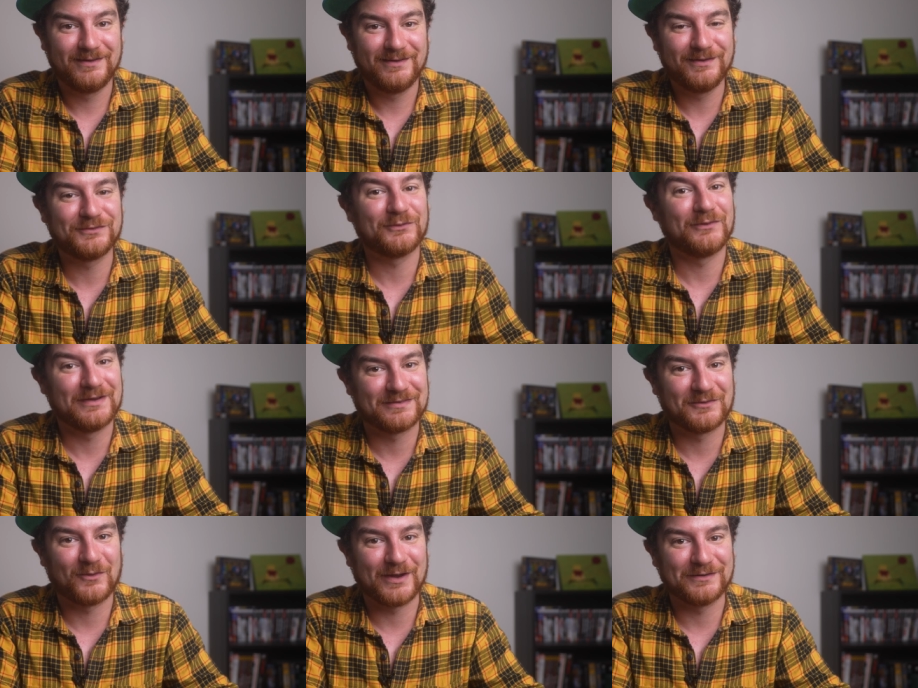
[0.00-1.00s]
There's a
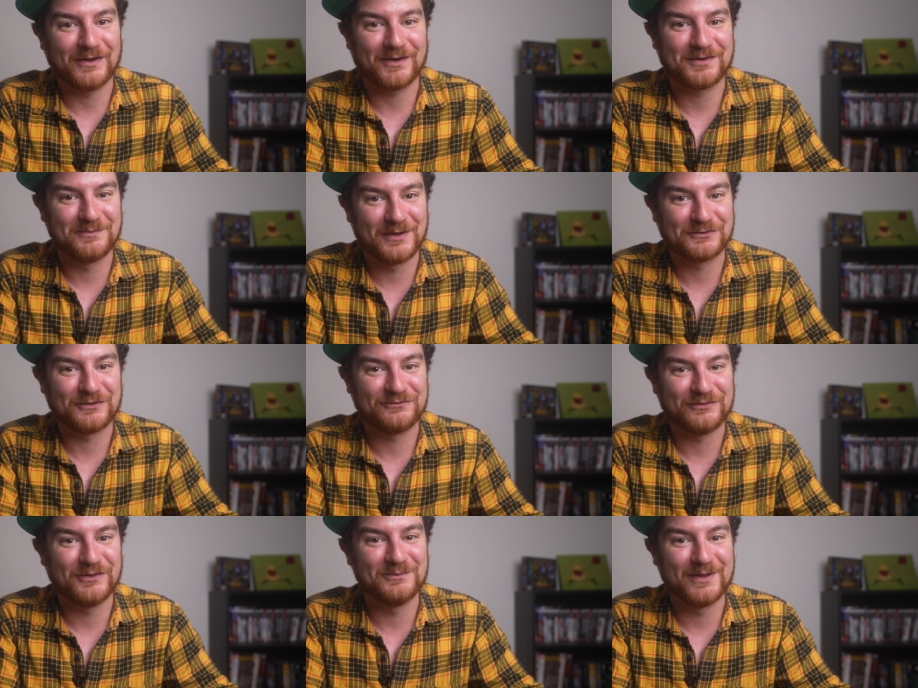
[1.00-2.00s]
reason why documentary
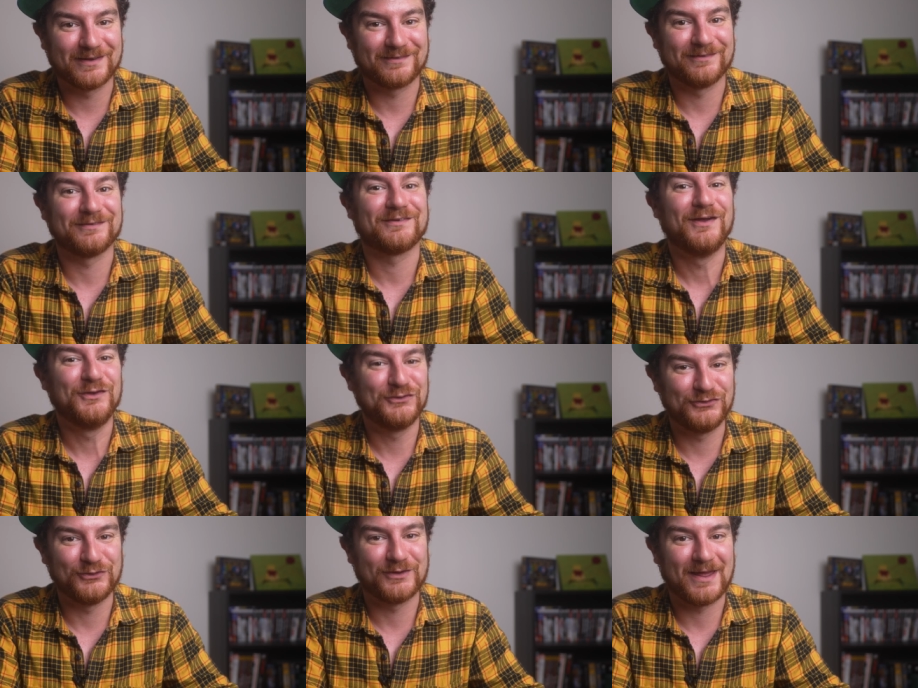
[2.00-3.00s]
filmmakers
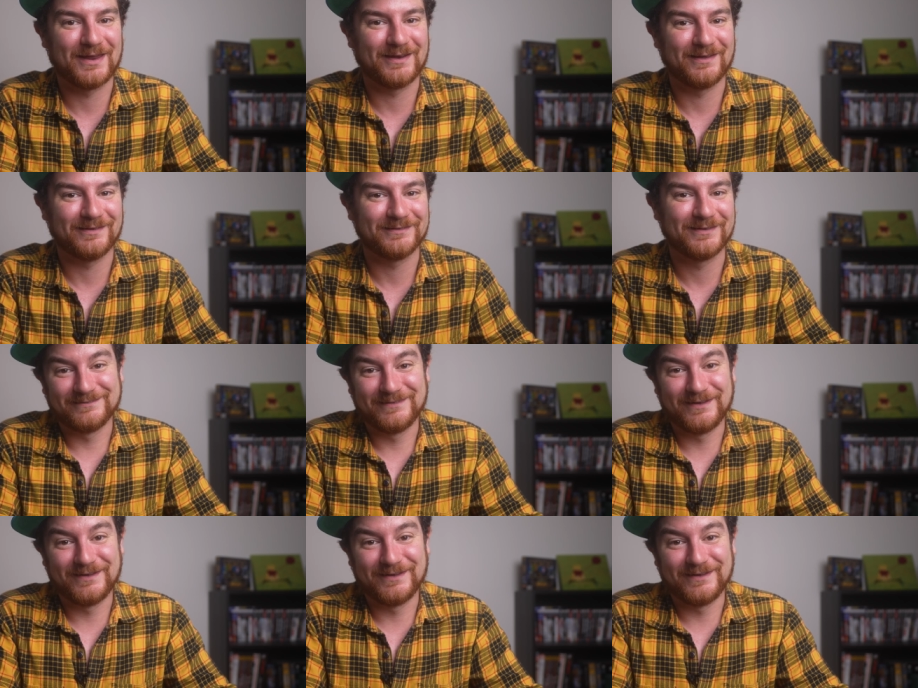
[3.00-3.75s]
shoot handheld.